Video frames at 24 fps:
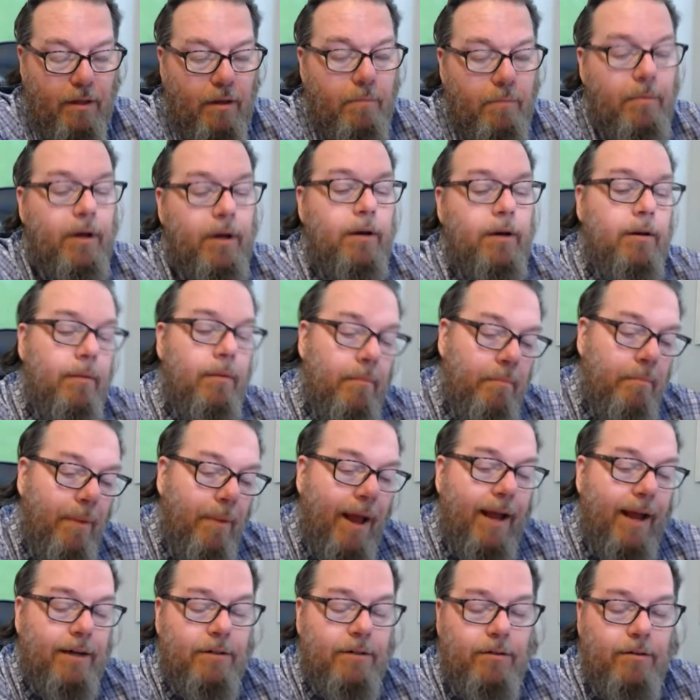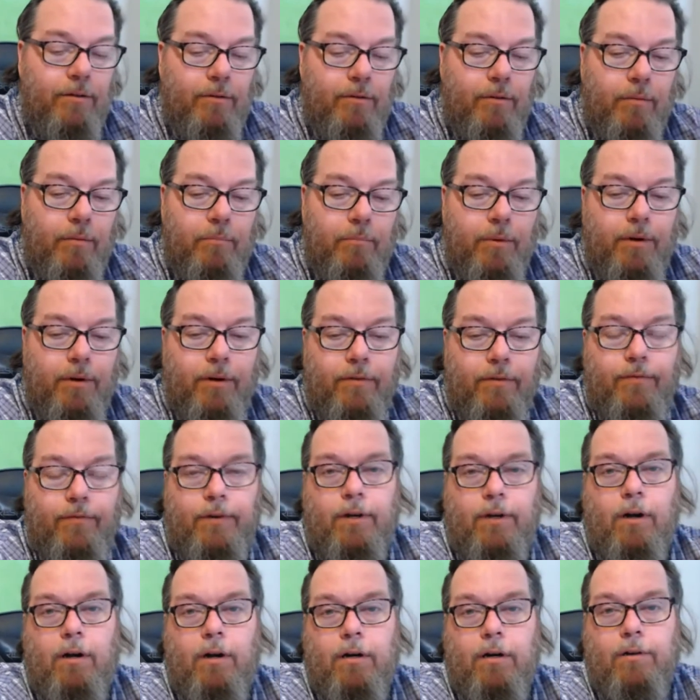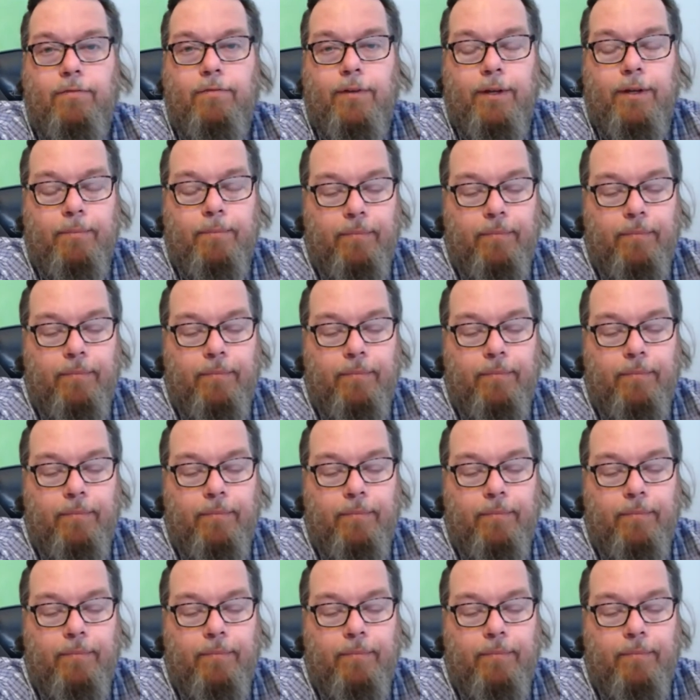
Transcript: But back to bird photography.